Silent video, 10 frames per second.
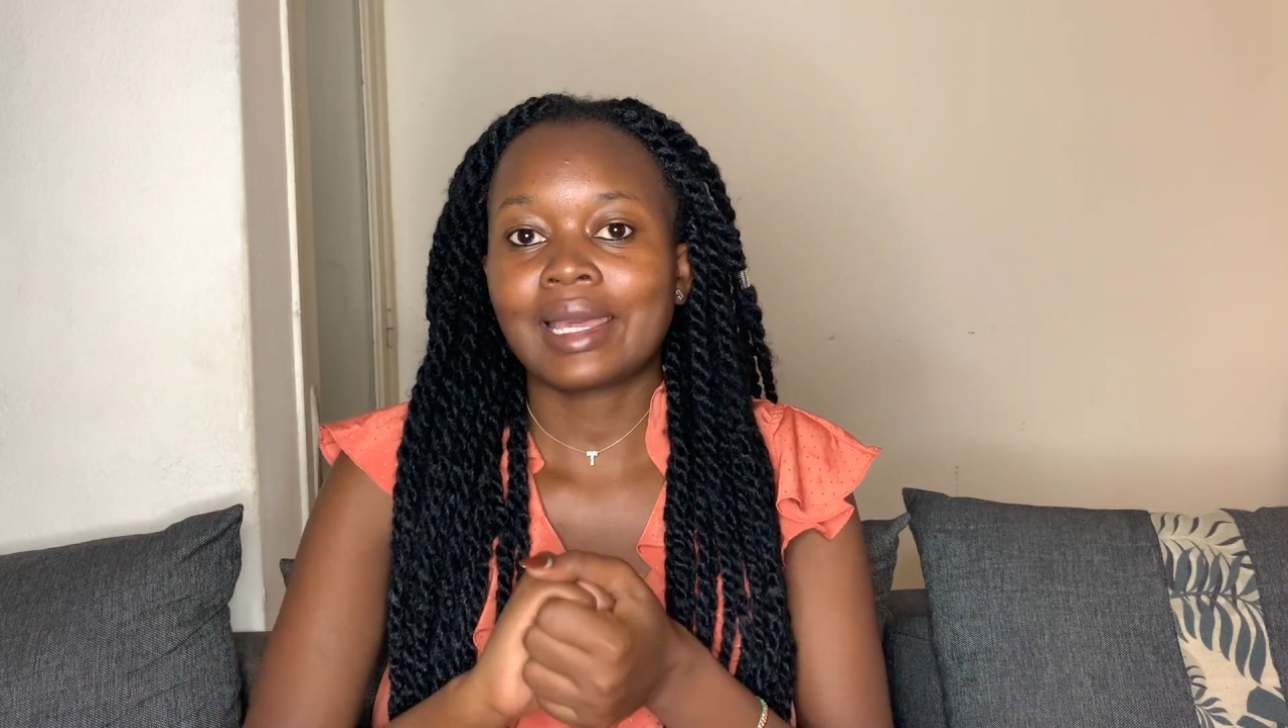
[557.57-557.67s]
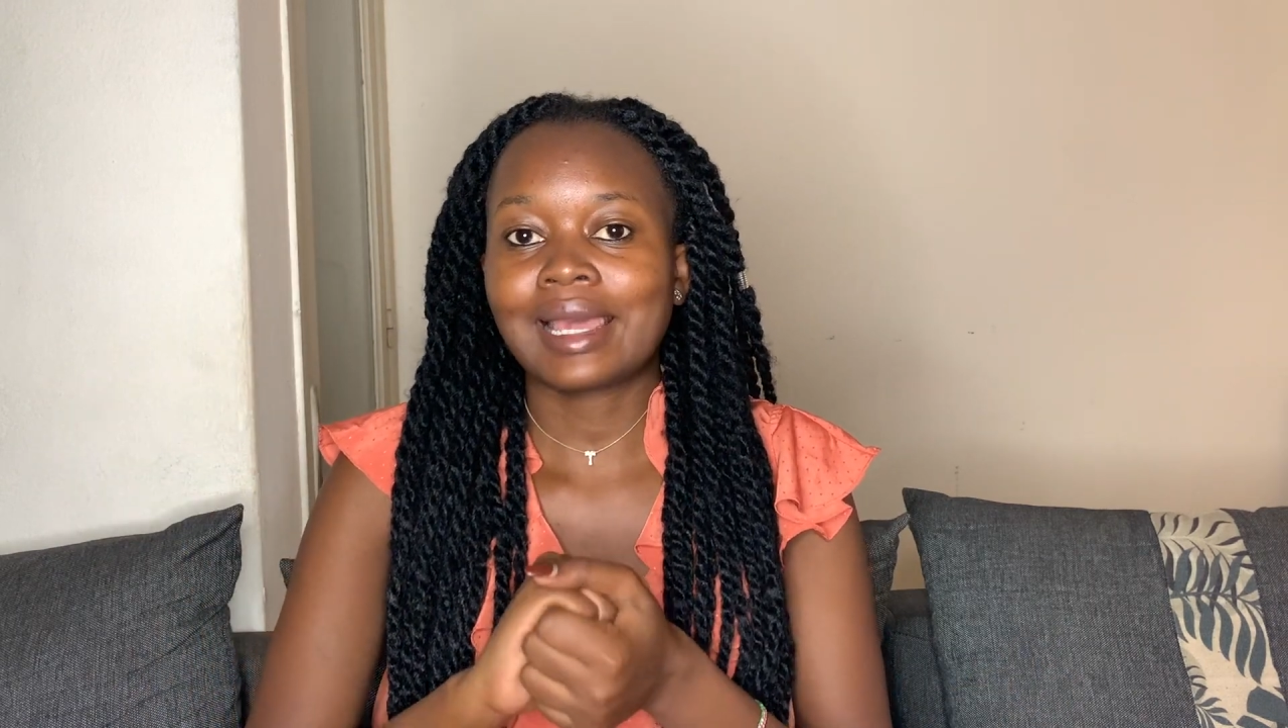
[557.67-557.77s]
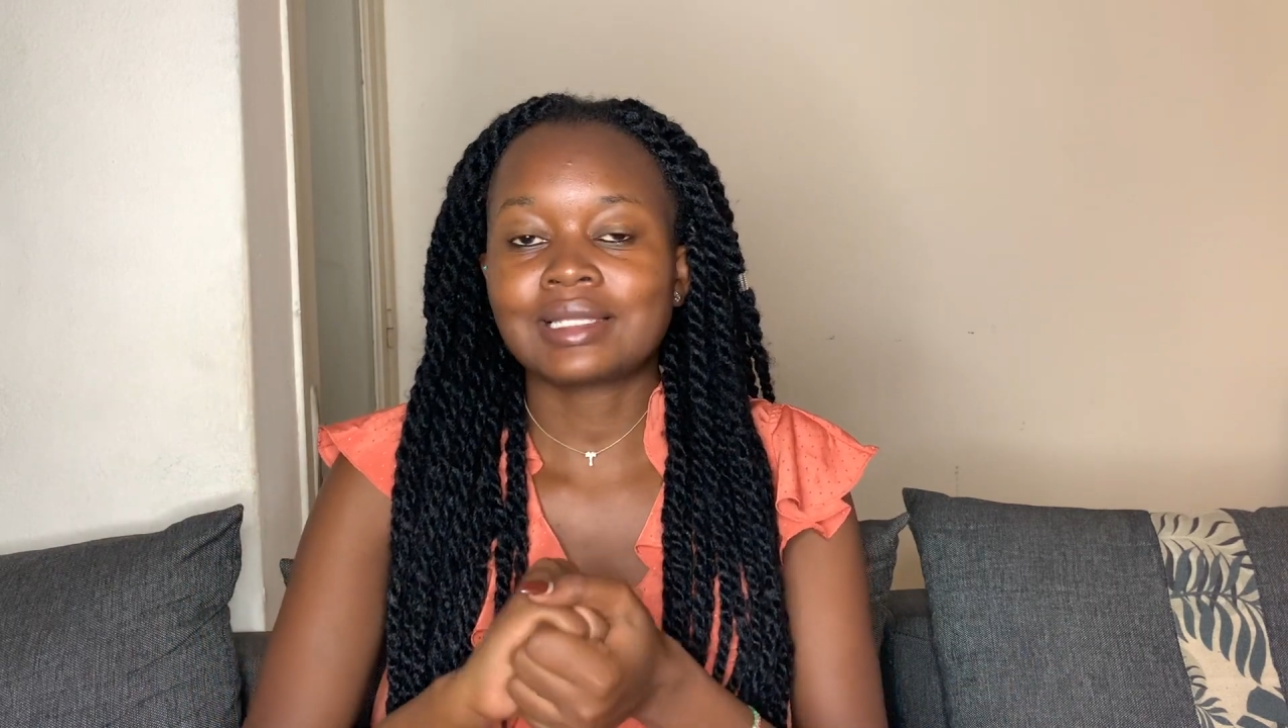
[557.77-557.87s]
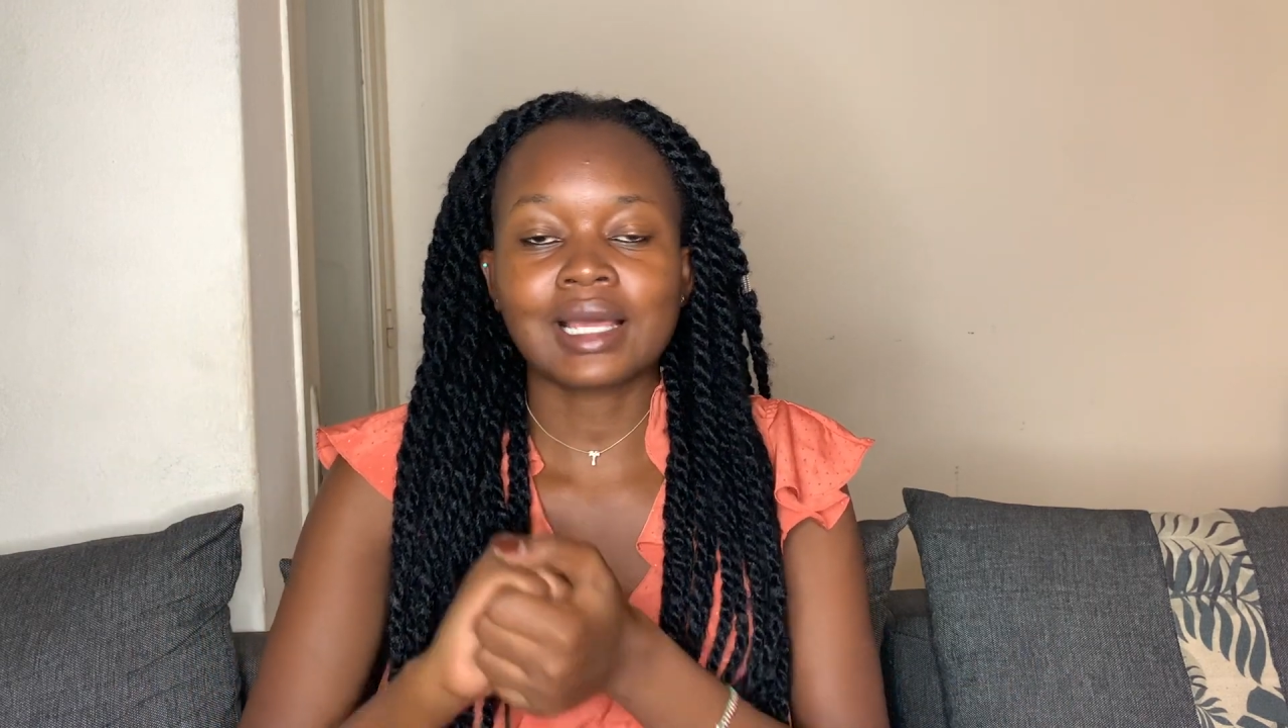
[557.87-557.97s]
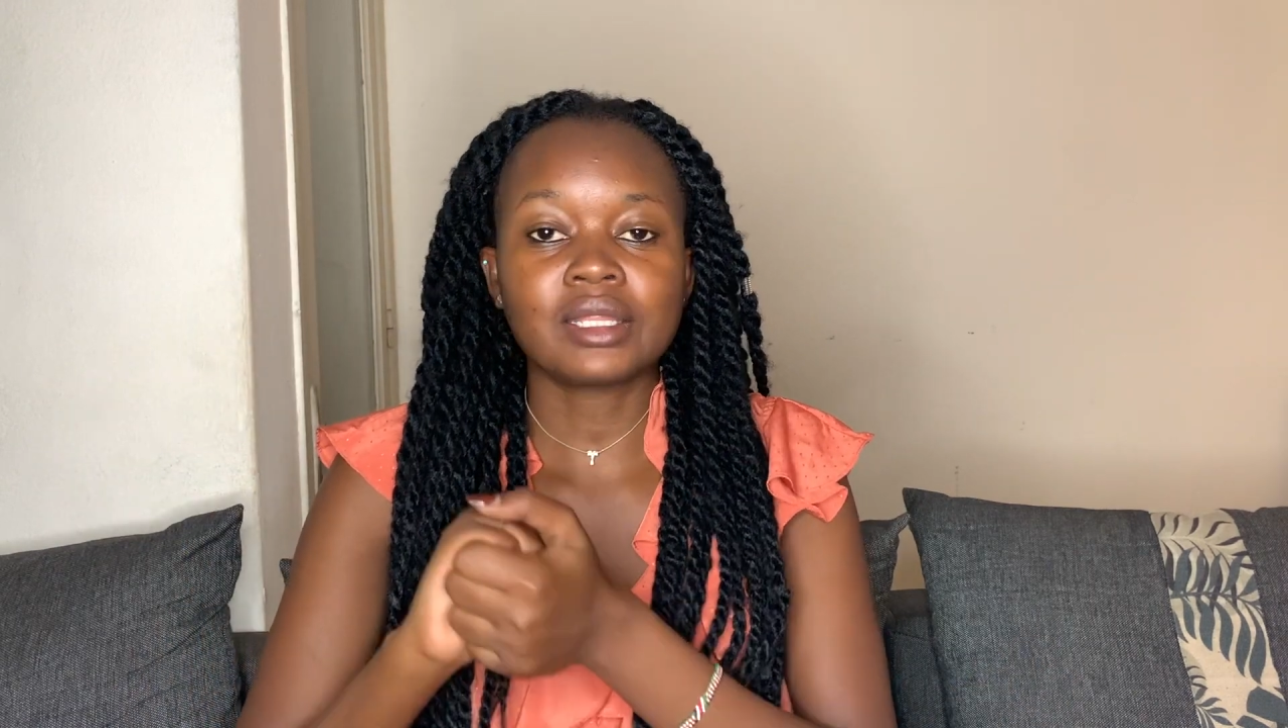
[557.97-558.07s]

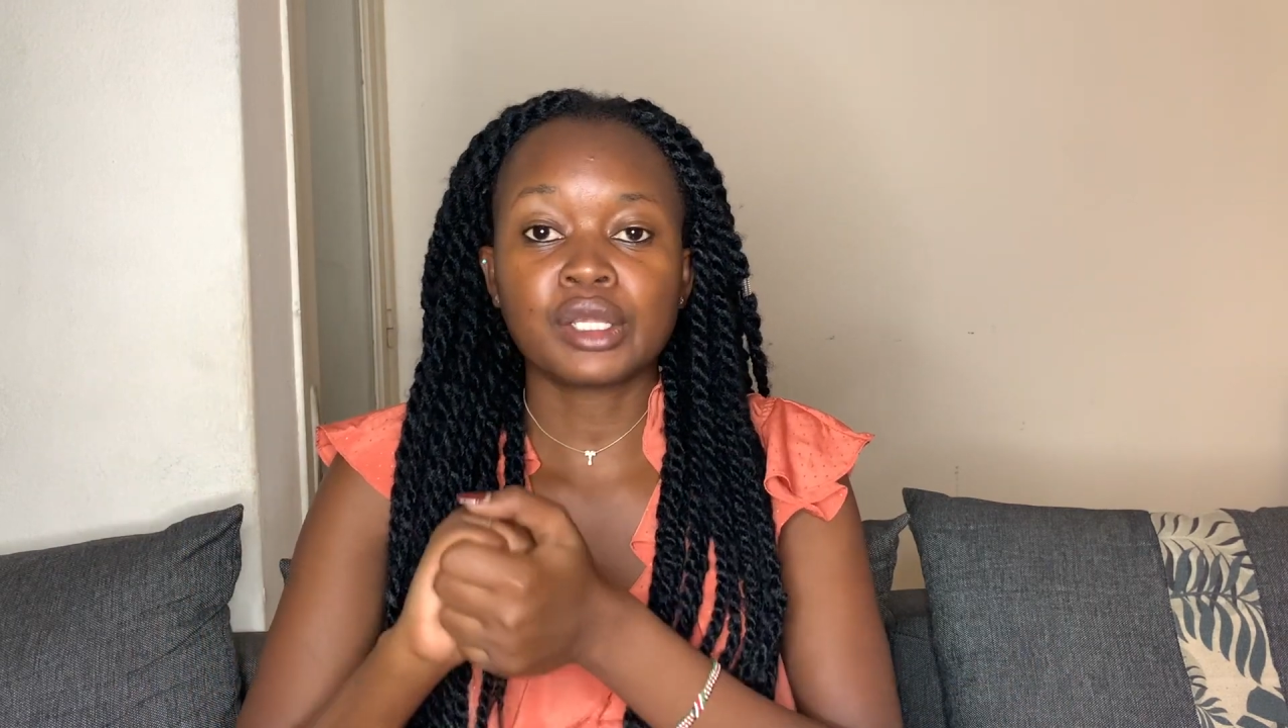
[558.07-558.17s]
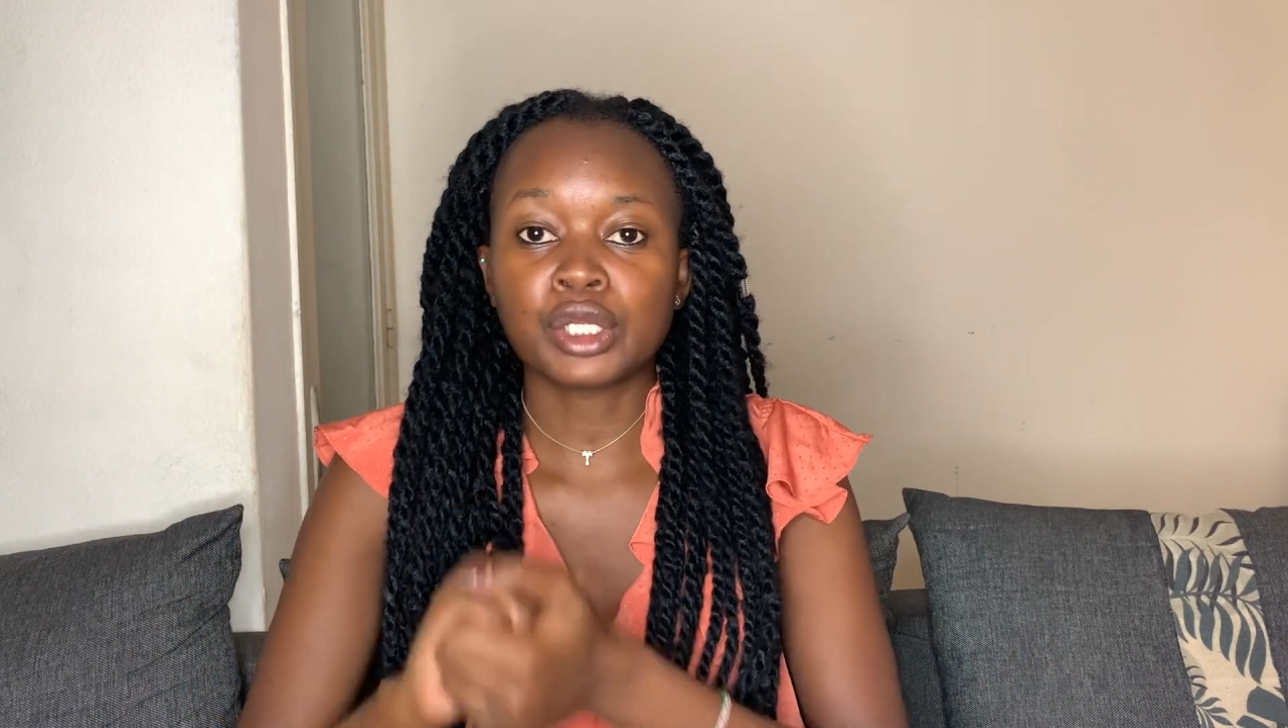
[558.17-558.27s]
état des